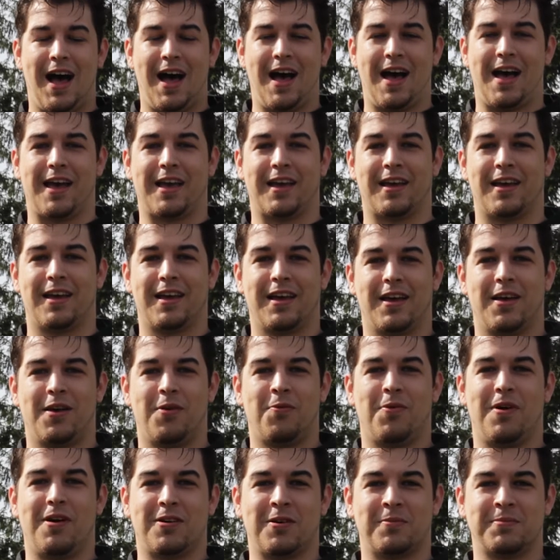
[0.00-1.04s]
Hi,
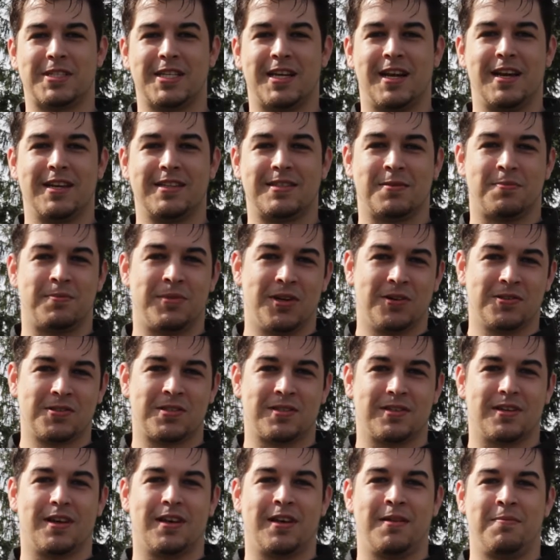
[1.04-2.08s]
and welcome today to Meals
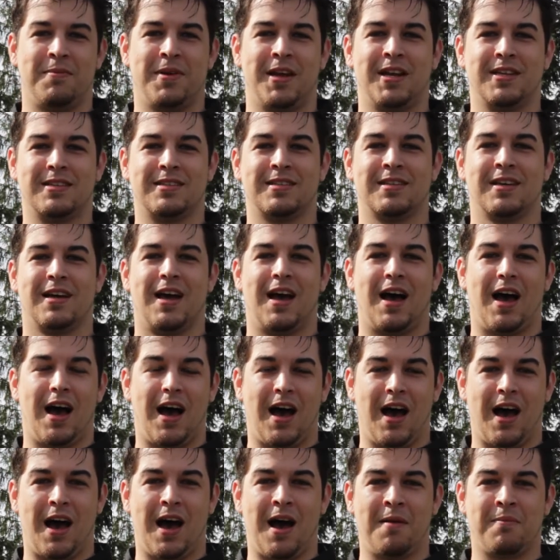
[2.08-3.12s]
in Minutes.
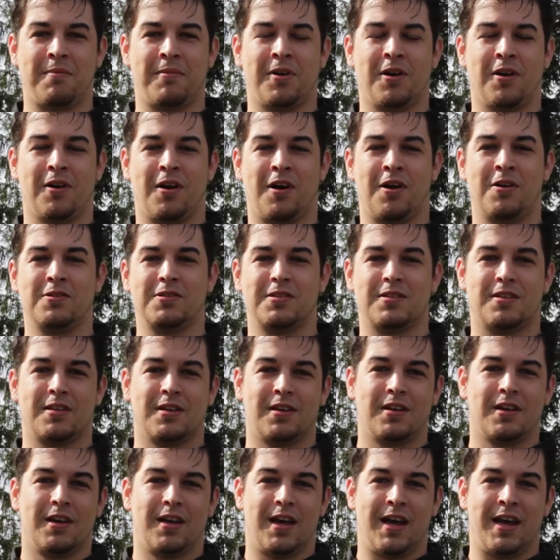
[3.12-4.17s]
I'm your host,
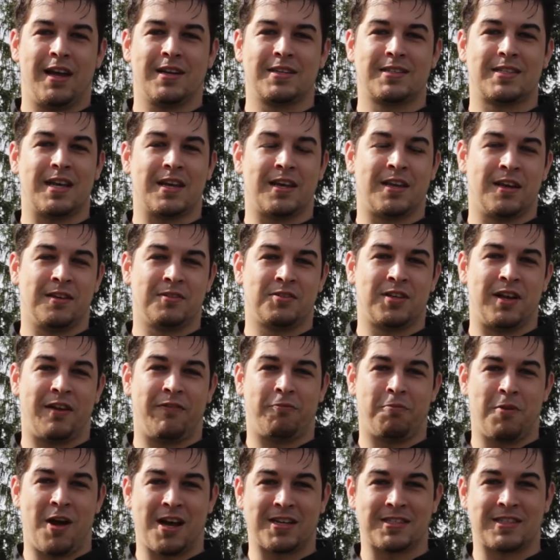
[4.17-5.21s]
Head Executive
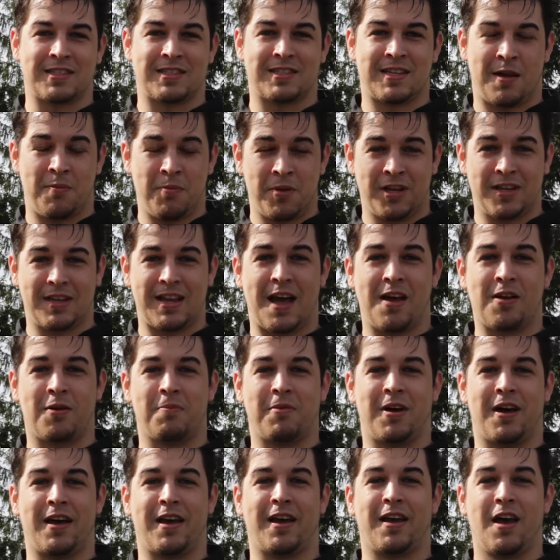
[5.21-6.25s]
Chef Braxton Stedman, down at
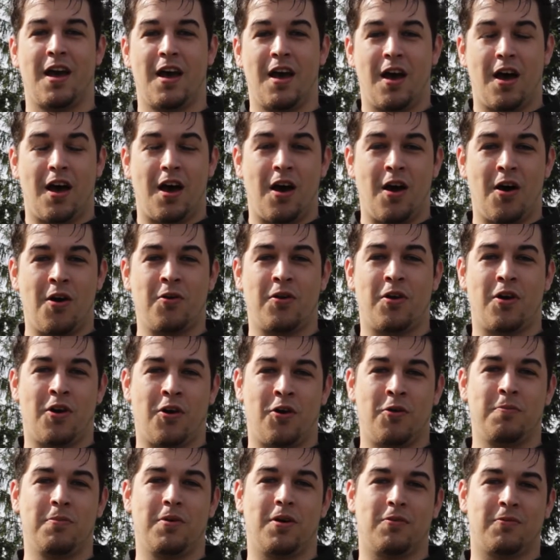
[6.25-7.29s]
my own
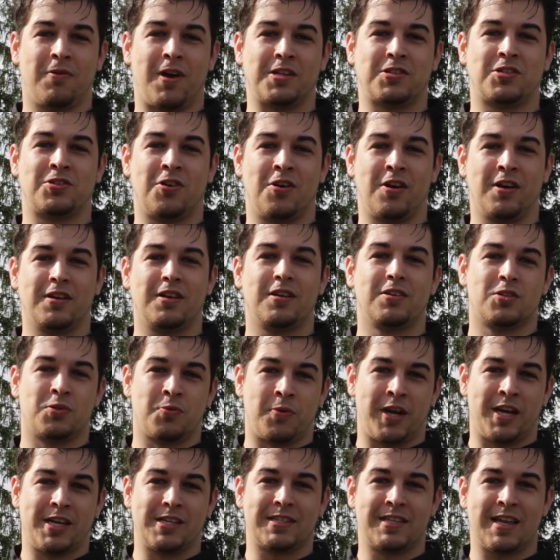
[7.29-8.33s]
home restaurant,
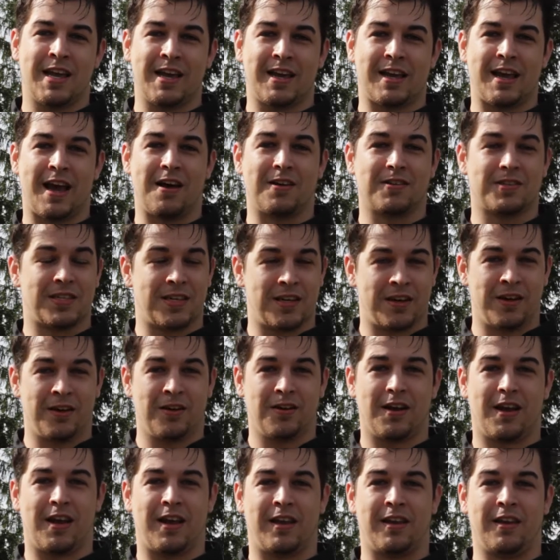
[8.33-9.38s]
Sweeney's Steakhouse,
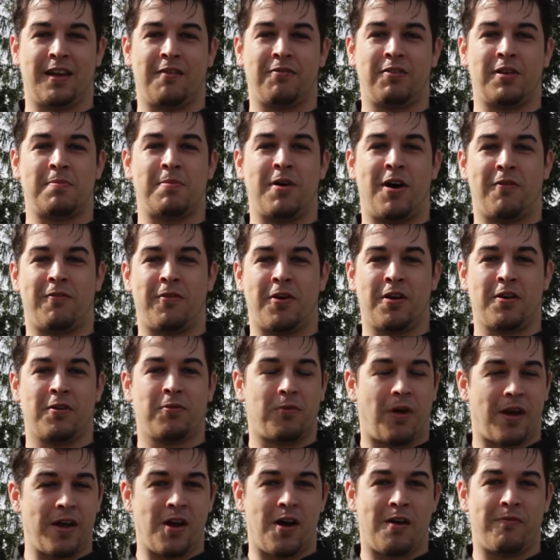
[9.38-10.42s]
here in lovely Bell Vernon,
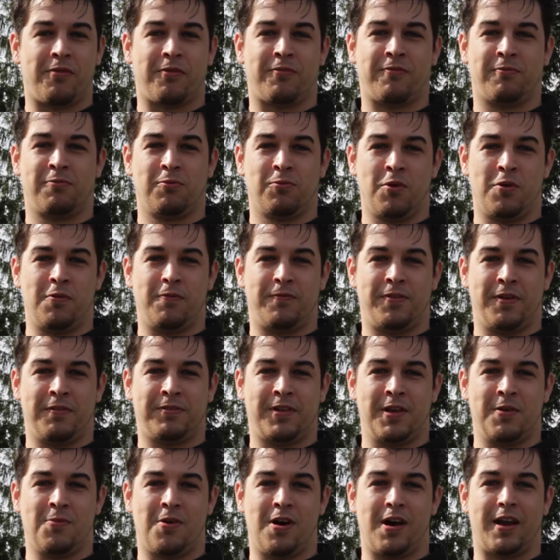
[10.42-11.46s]
right off of Route
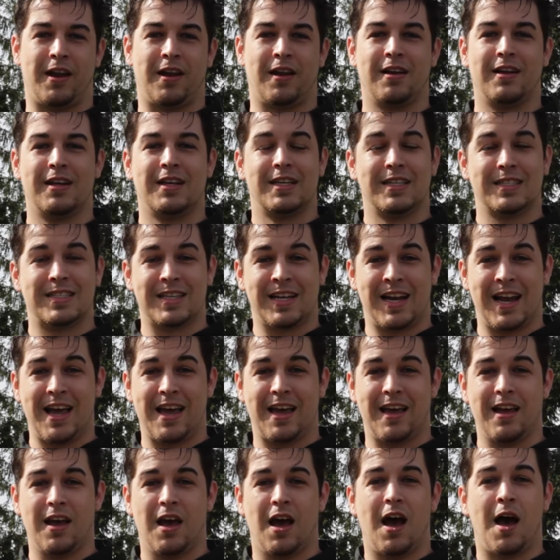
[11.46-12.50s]
51.
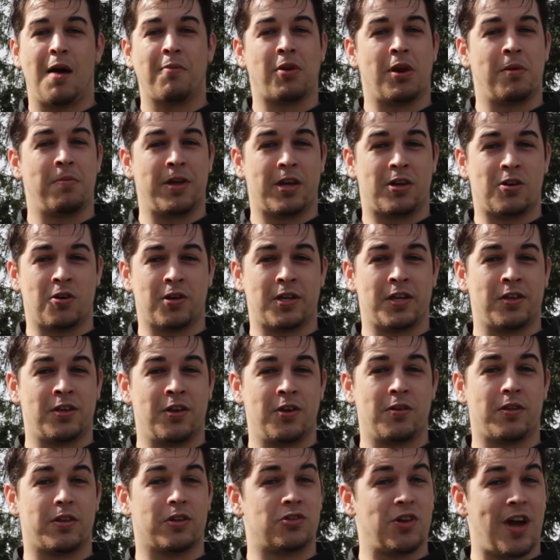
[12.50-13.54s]
Today, I'm going to be cooking
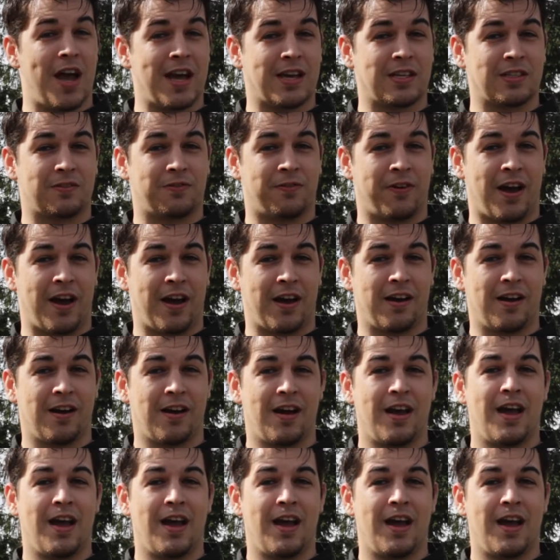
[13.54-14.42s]
you the Dragon's Fire